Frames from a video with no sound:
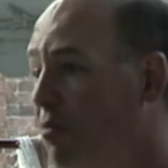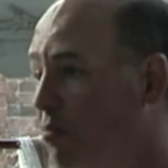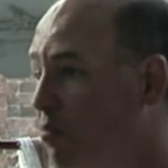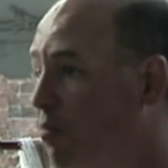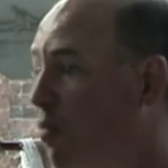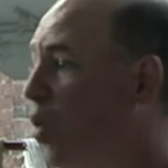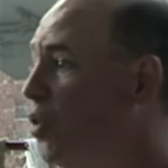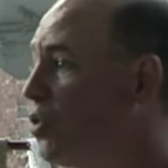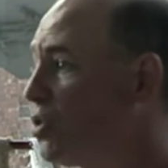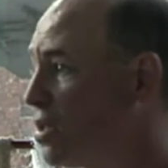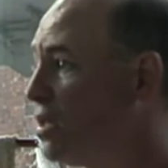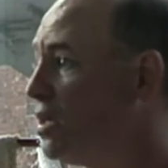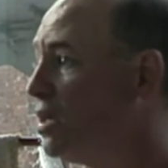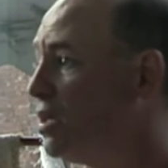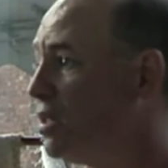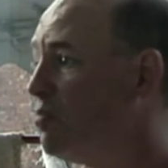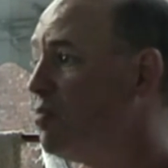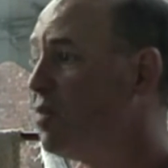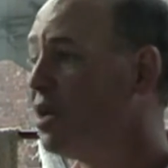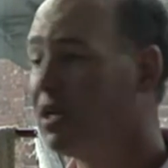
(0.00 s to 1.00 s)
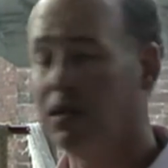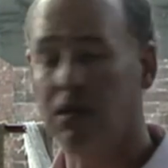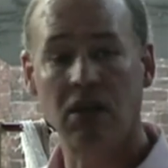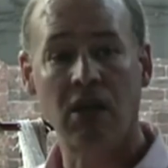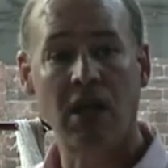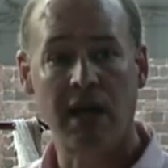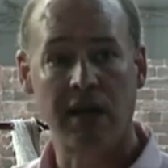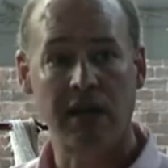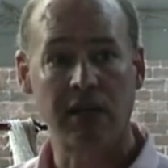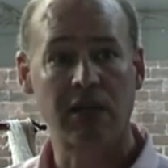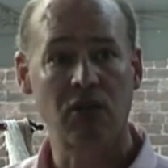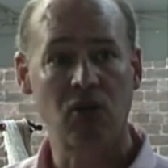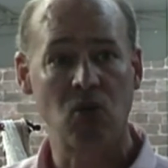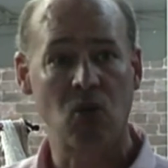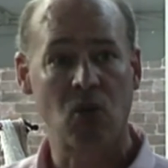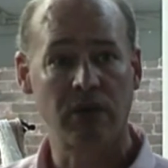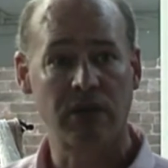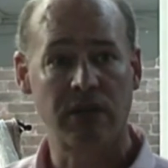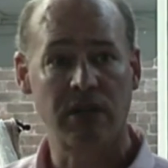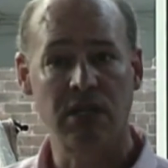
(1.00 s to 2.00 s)
mostly in the Mid Atlantic and
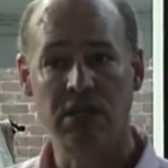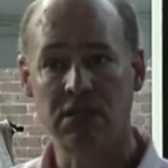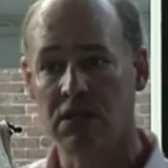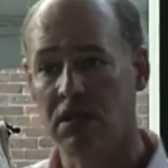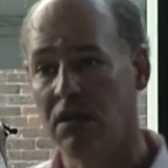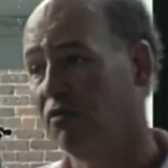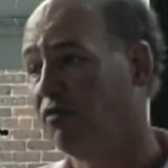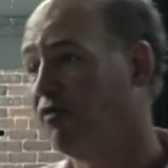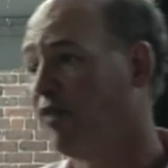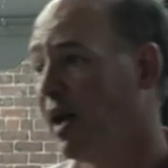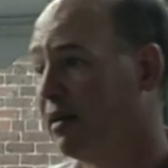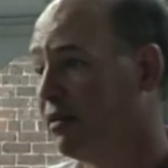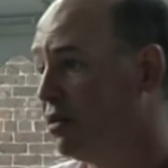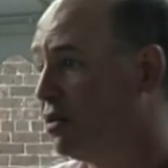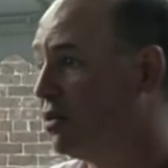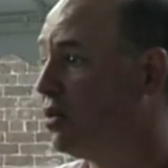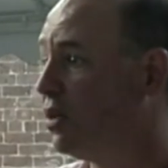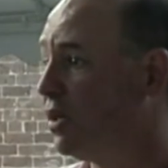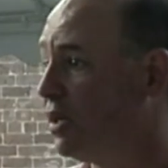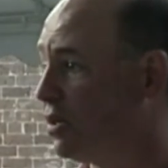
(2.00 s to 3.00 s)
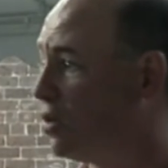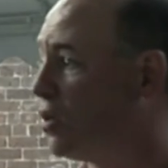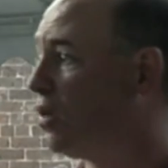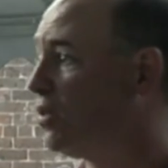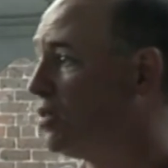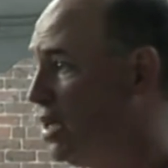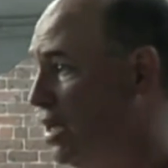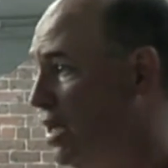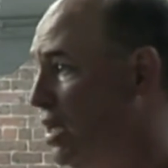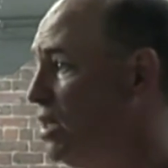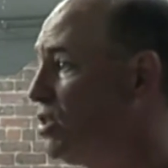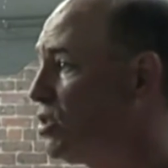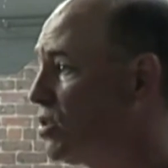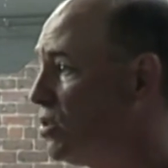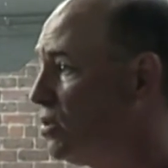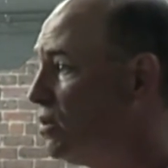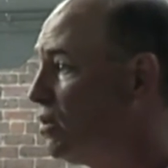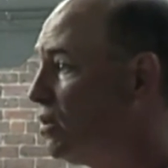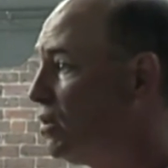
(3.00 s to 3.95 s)
Northeast, and founded a league called the Eastern